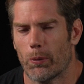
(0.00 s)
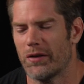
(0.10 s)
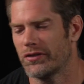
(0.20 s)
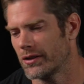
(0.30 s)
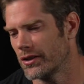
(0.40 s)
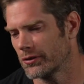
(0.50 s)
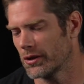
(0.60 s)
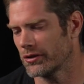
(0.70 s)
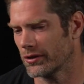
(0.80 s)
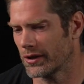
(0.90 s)
wife said this
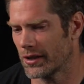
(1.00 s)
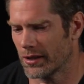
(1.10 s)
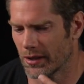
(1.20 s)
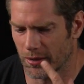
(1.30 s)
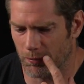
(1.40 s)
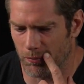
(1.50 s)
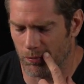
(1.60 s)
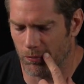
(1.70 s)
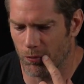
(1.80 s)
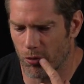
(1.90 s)
recently,
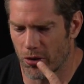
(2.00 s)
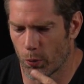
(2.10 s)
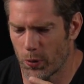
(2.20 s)
that